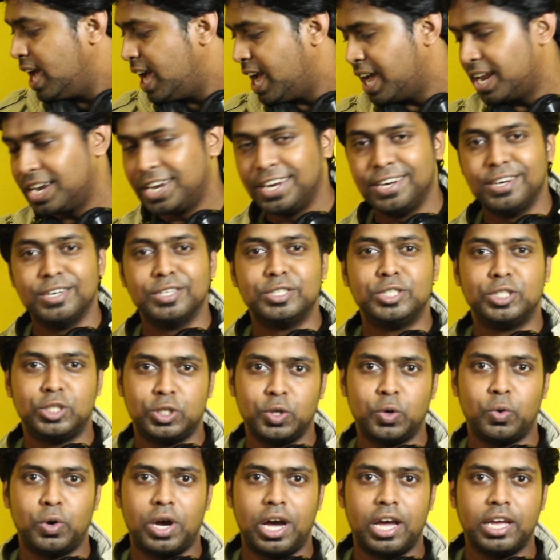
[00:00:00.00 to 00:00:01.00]
And
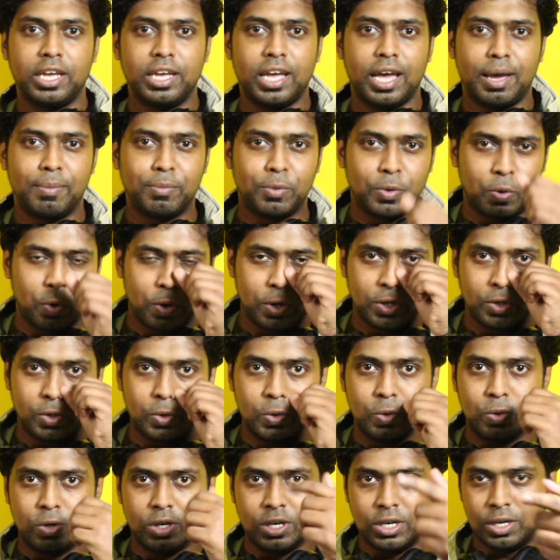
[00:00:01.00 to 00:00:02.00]
so I am going
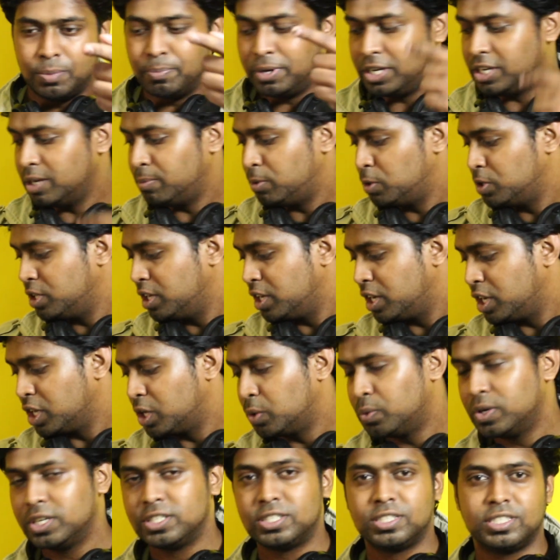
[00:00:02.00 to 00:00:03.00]
to uh, meet up to their
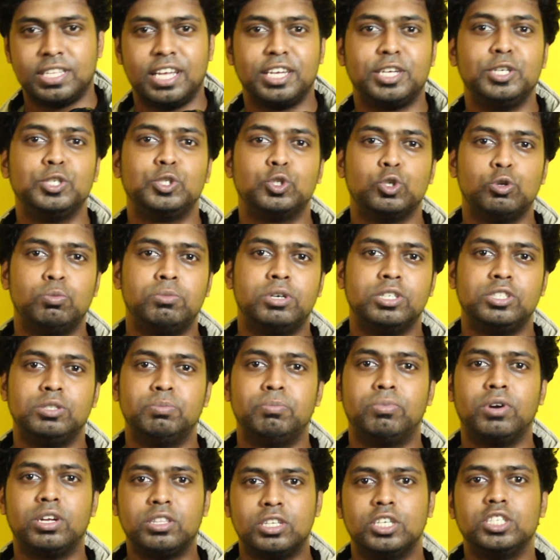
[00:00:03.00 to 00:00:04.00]
request. Thank you so
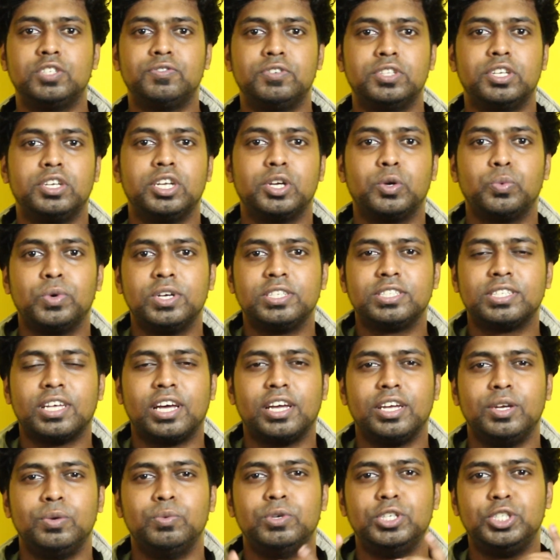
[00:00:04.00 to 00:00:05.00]
much, brothers, for the request.
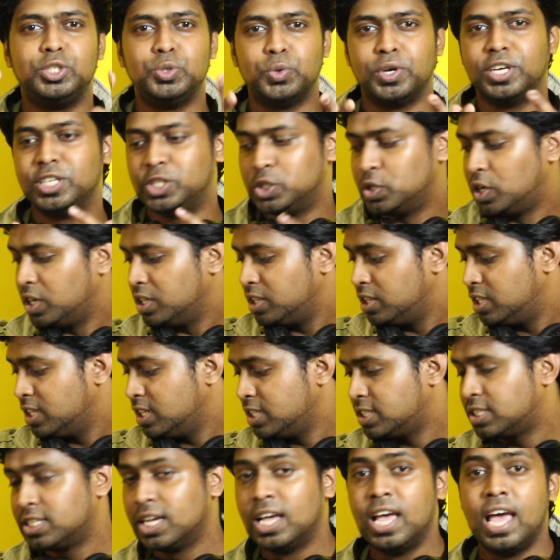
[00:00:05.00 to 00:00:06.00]
I wish you enjoyed
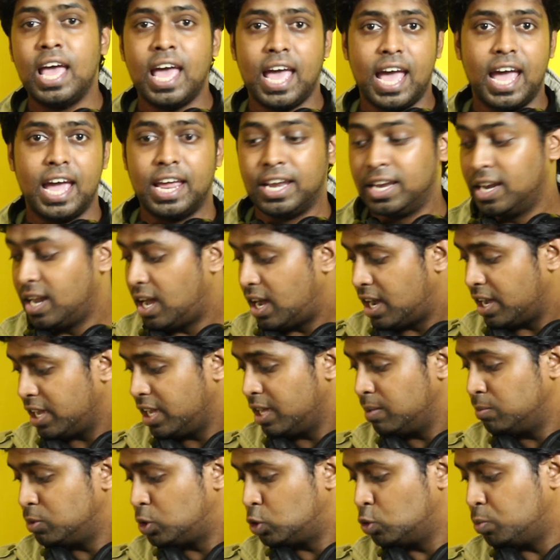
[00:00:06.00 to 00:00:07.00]
this, and I
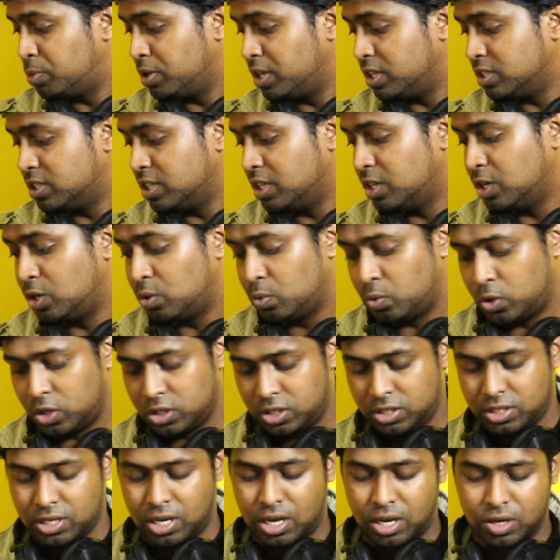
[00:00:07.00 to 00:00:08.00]
am super excited to
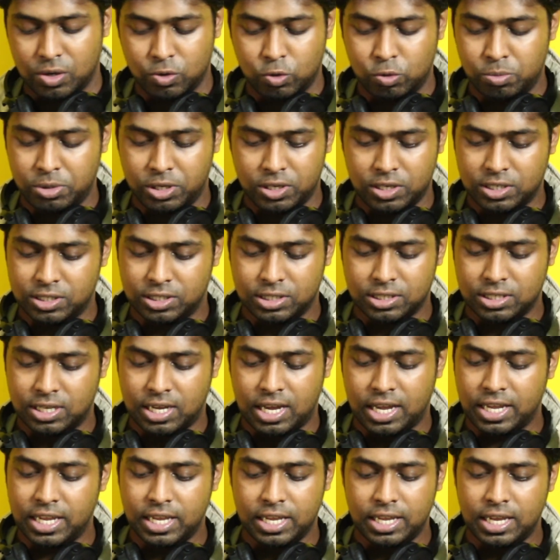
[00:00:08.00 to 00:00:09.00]
watch Saaho because
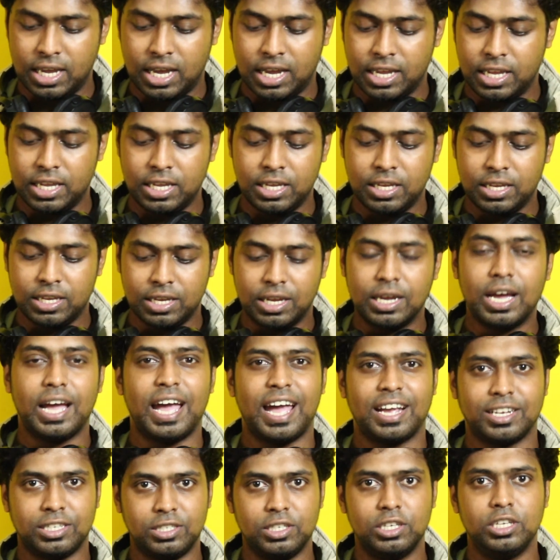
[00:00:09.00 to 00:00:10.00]
I, I
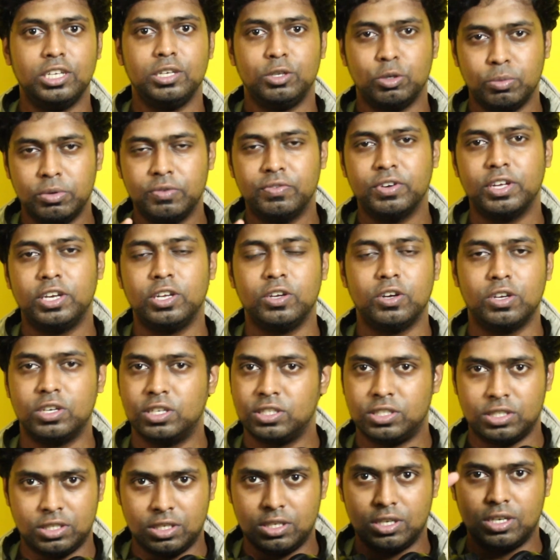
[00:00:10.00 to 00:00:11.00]
actually, to be very
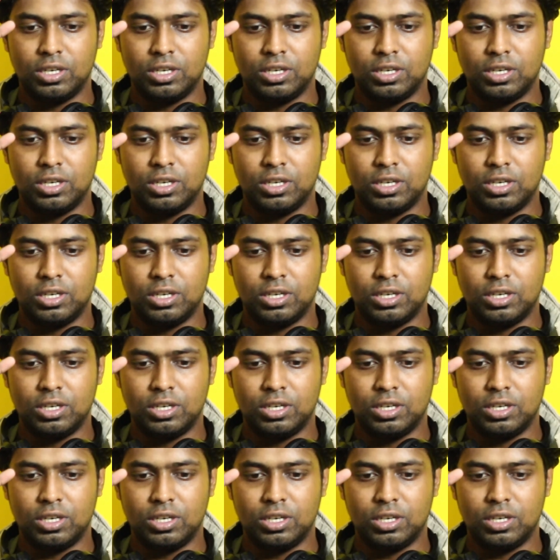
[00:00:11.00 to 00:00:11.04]
honest,